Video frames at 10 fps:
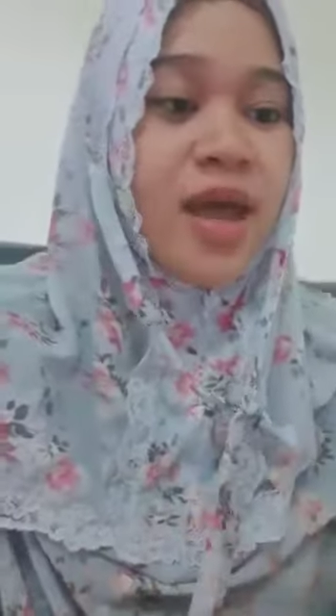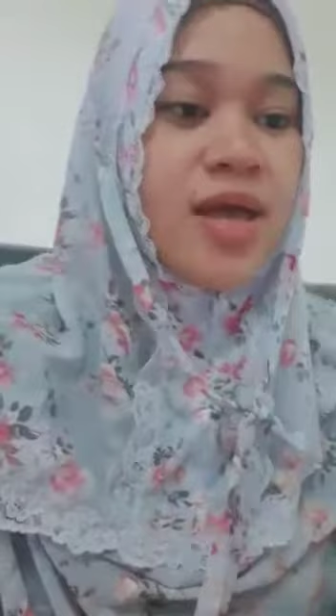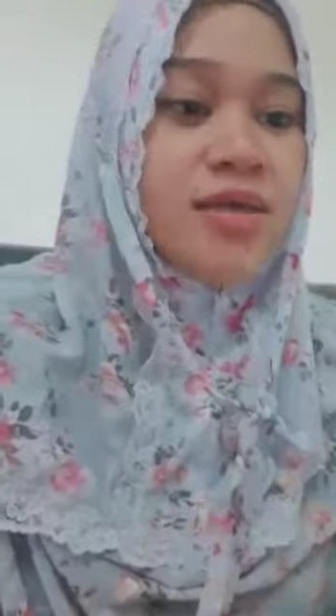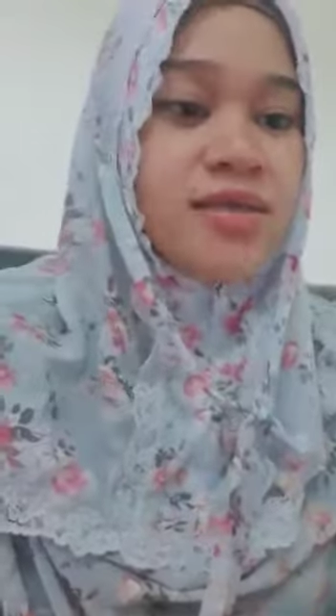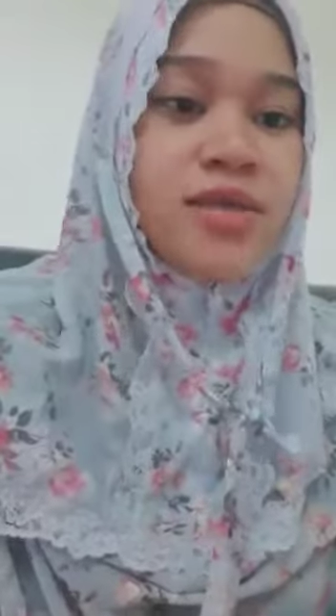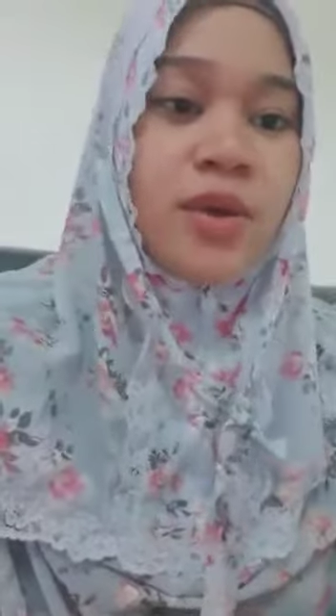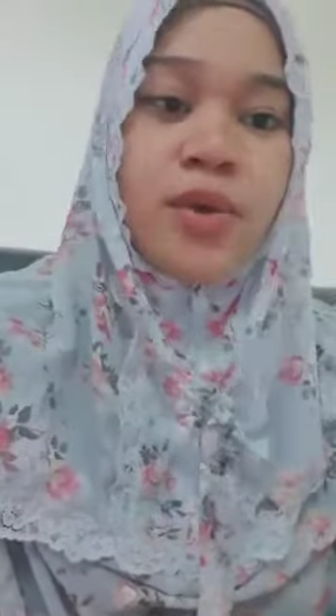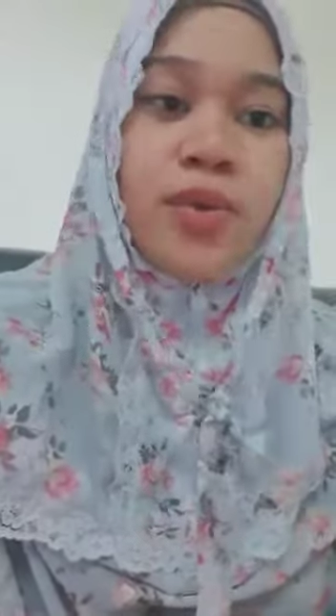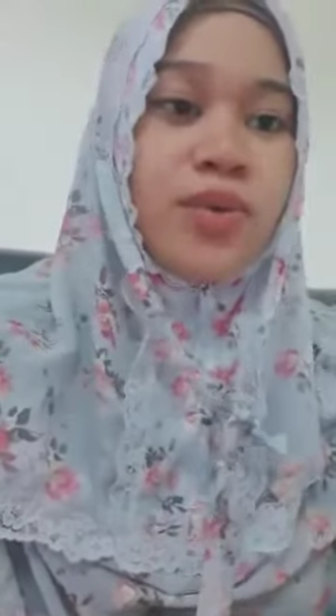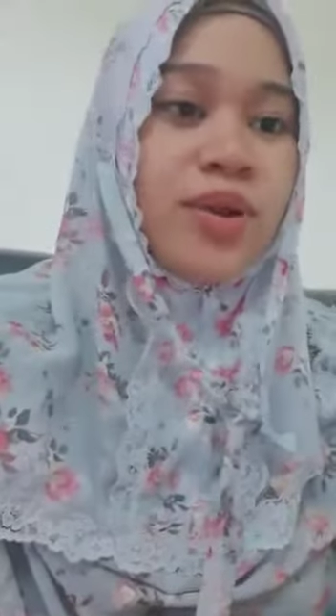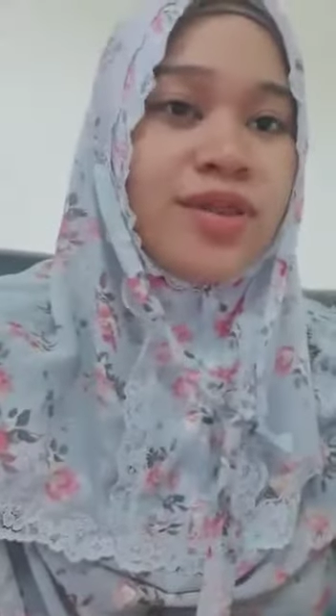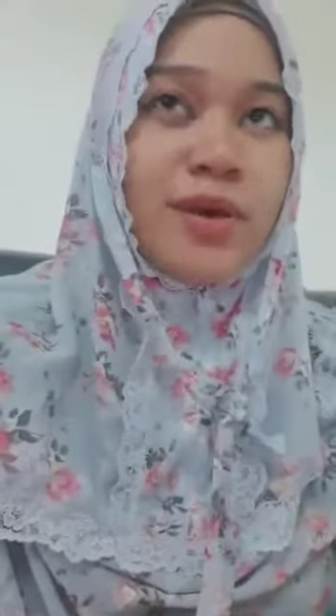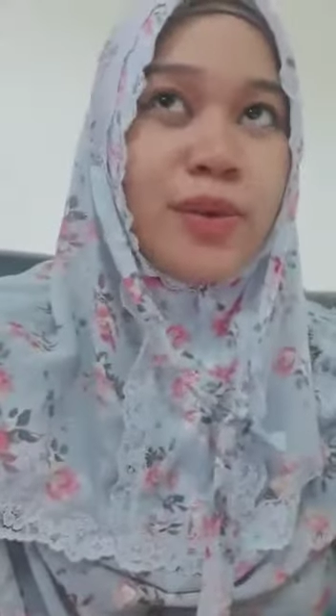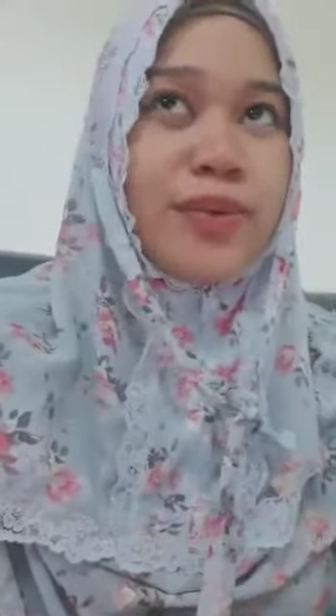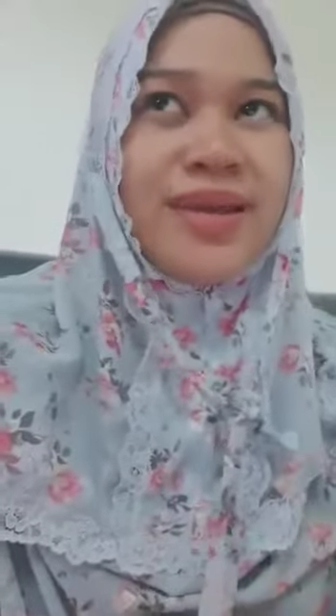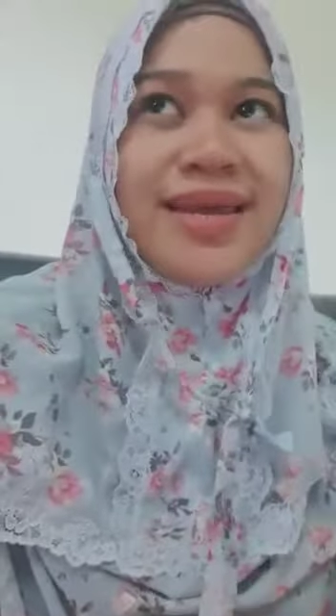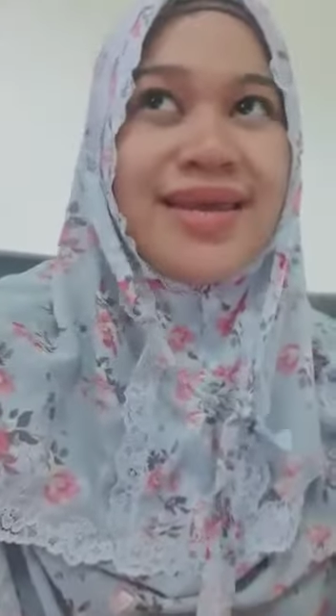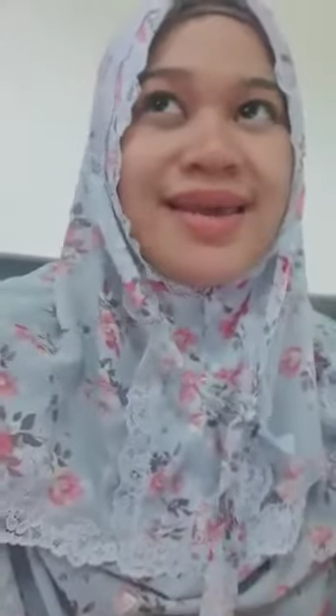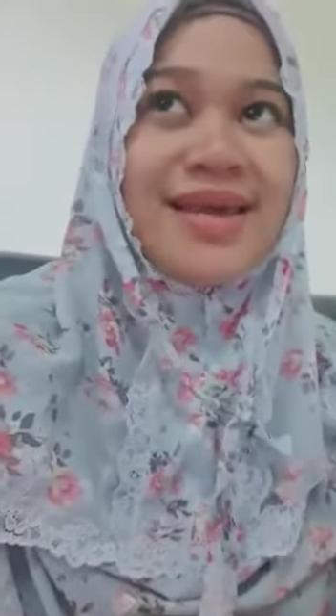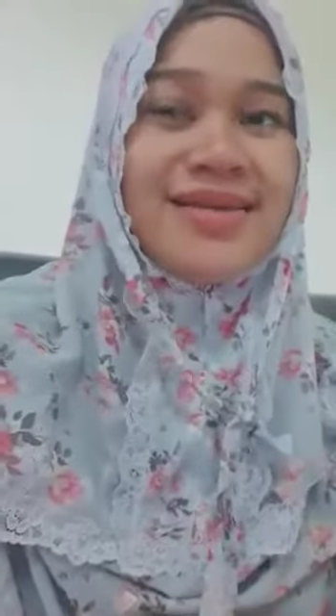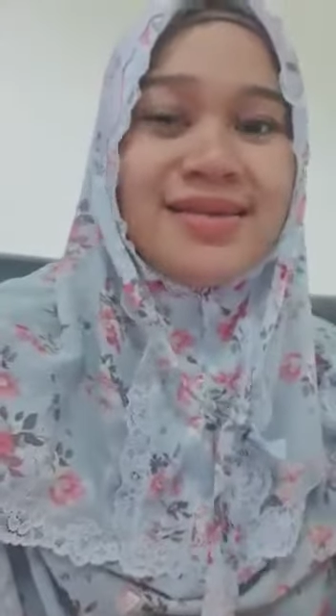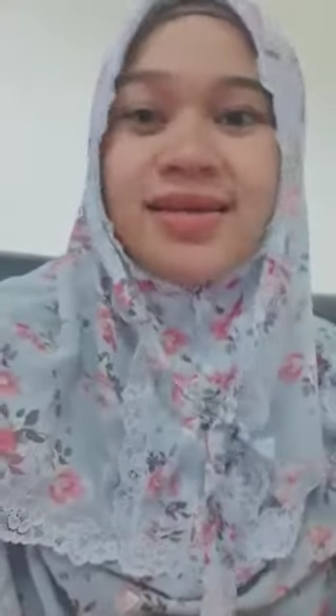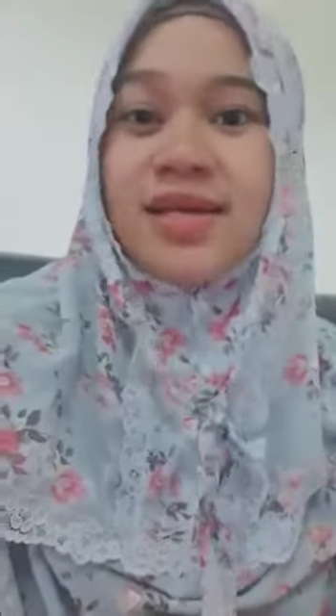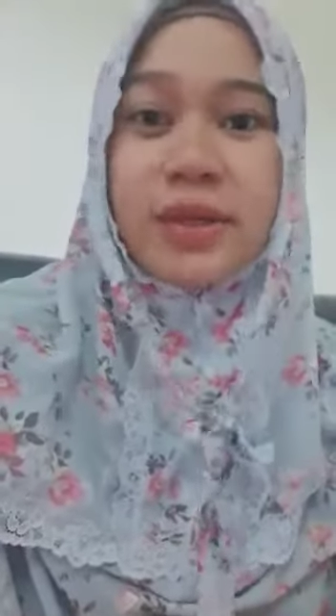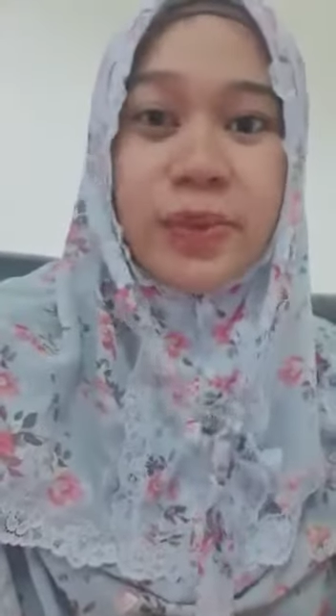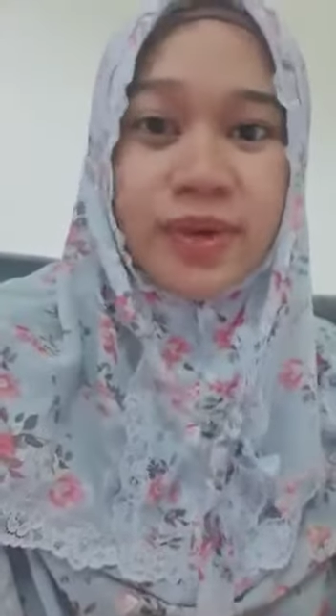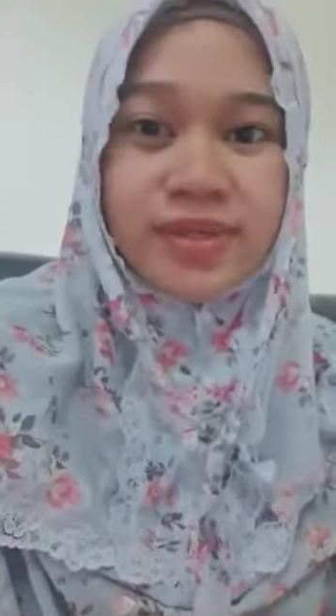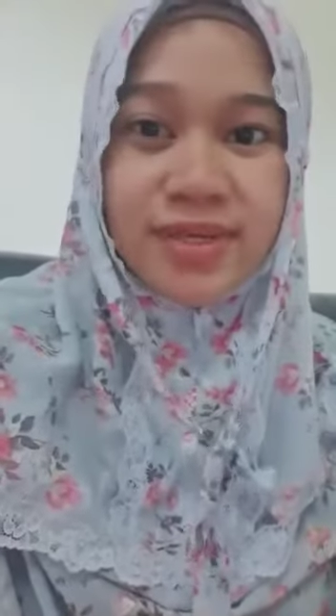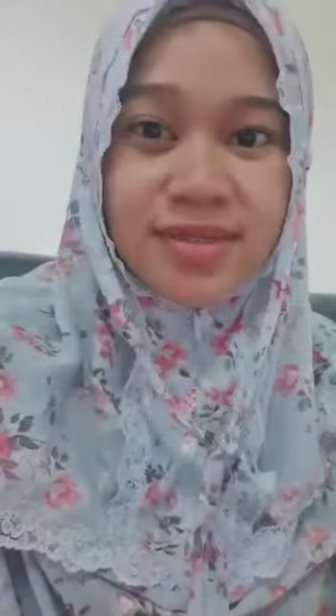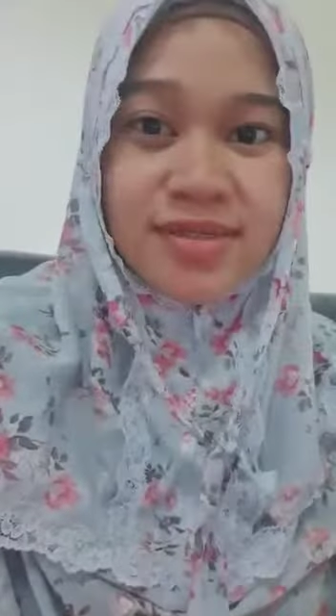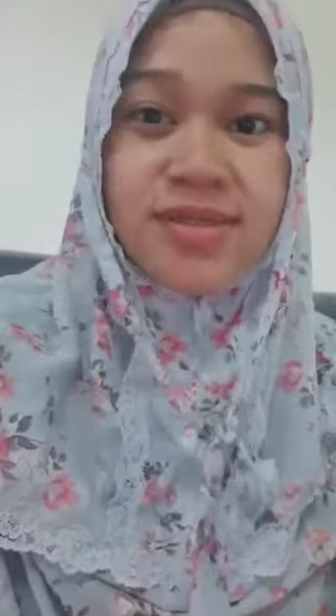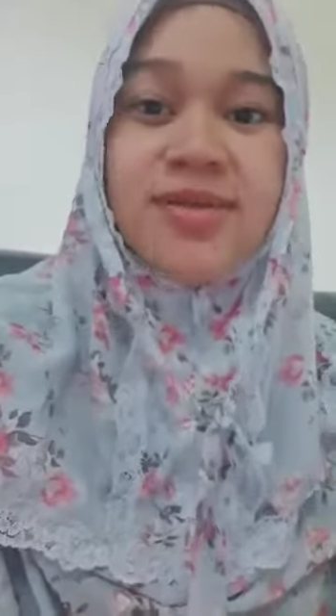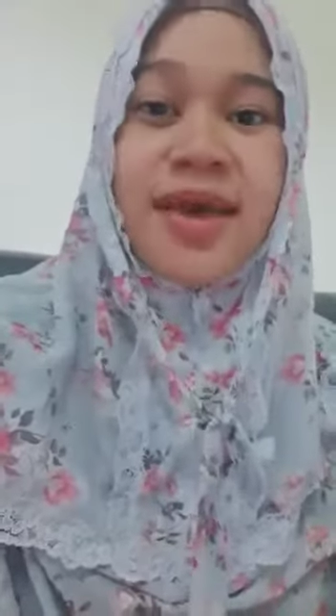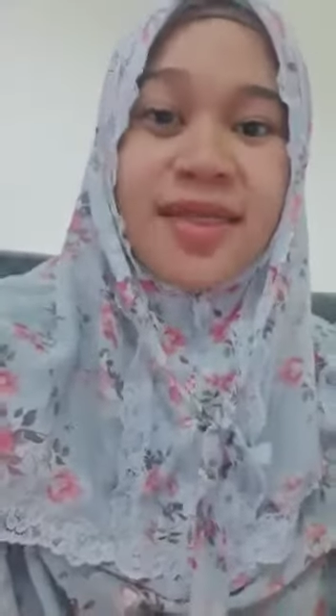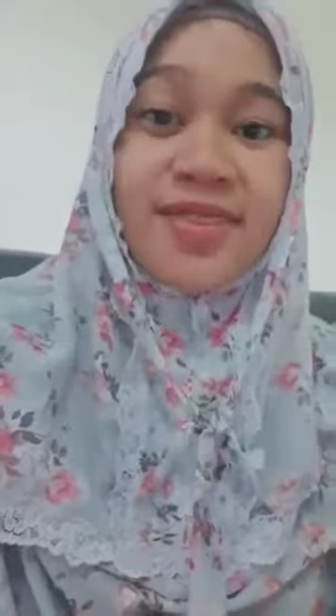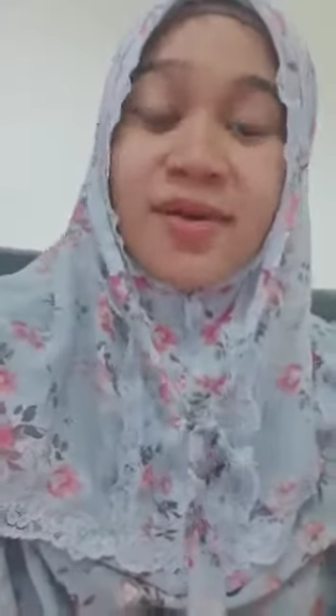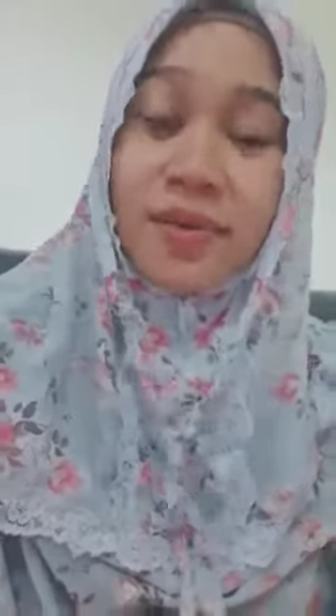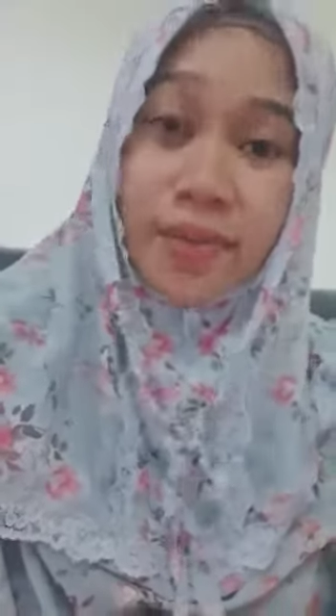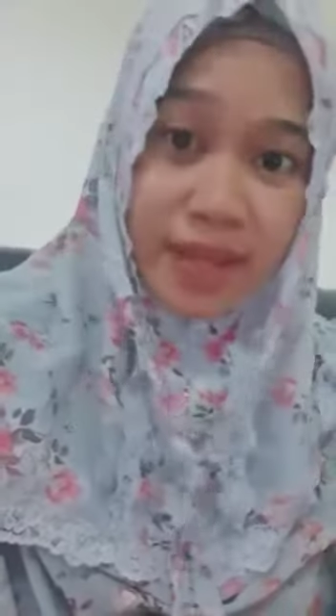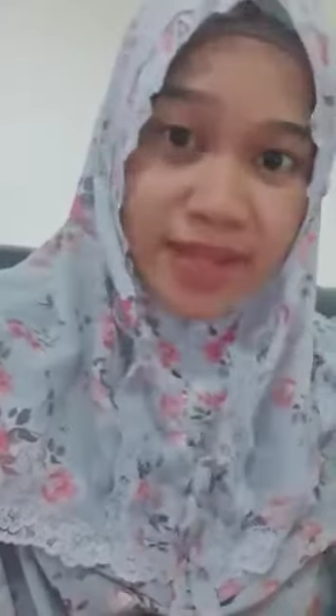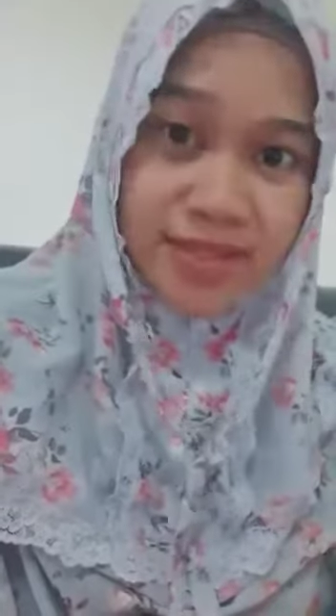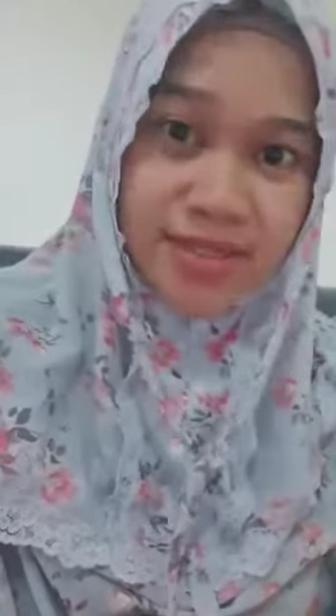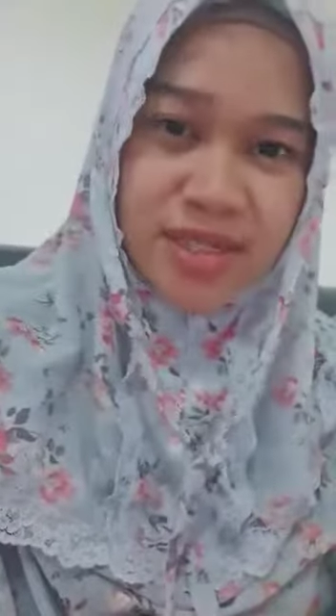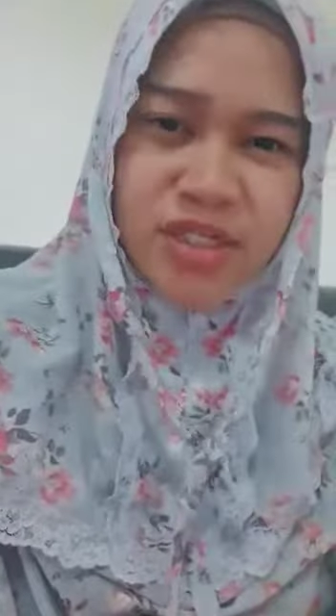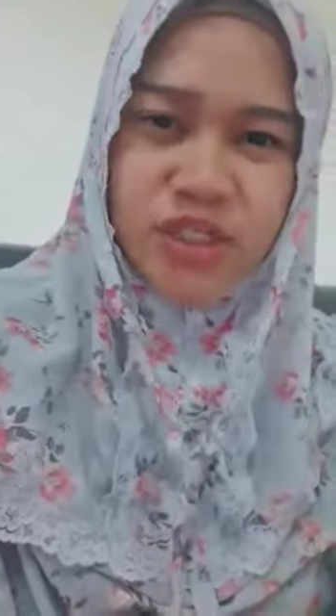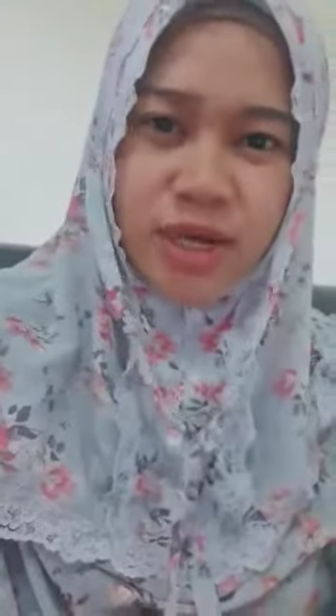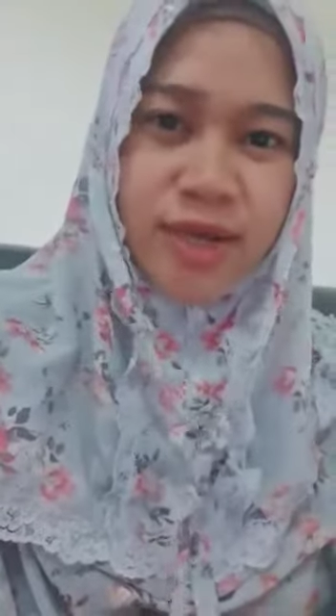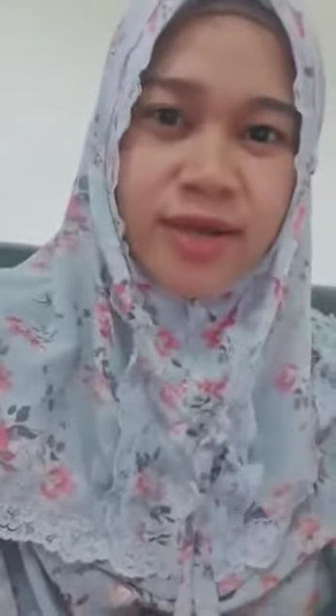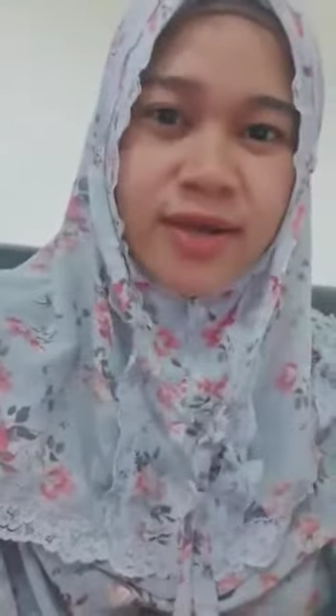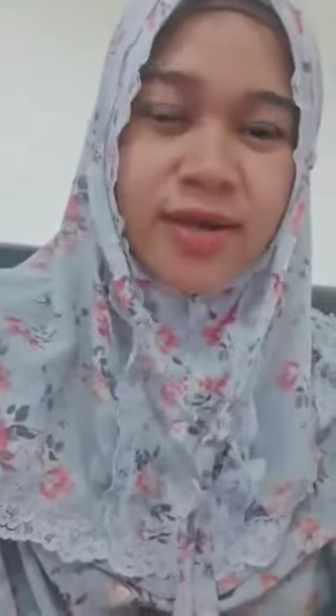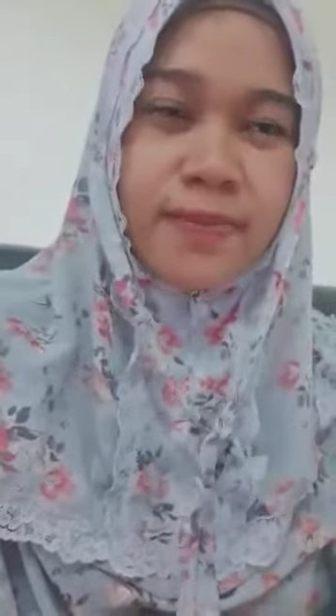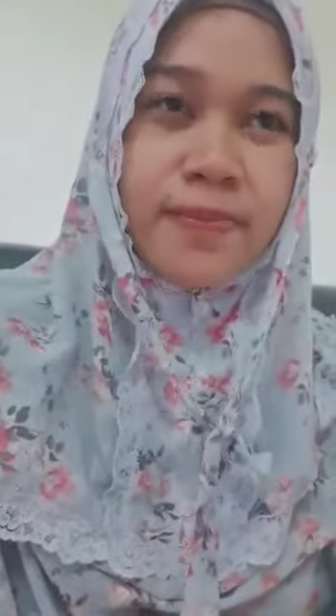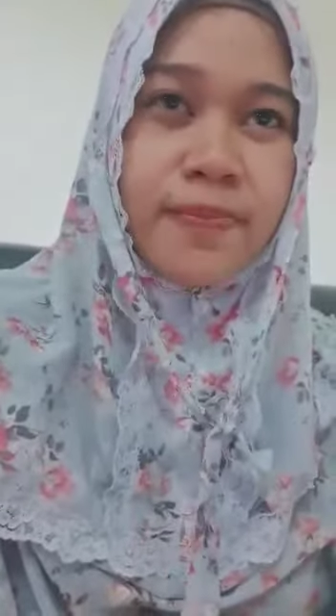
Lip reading: So not only is it increasing the death rates in China,